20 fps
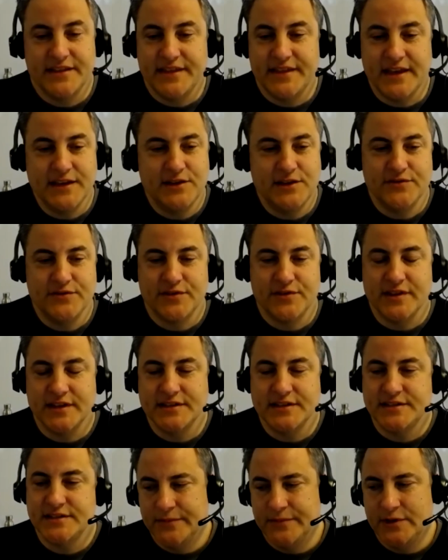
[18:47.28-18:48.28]
Thank you for
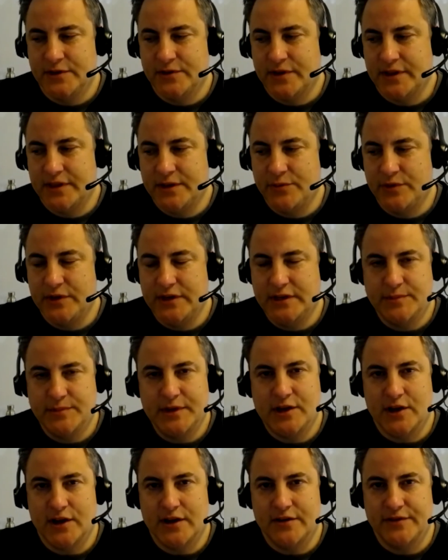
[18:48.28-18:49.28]
this. No, I think we need to be
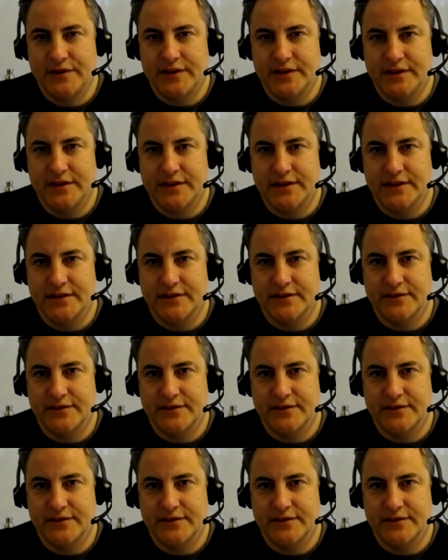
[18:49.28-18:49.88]
confident that,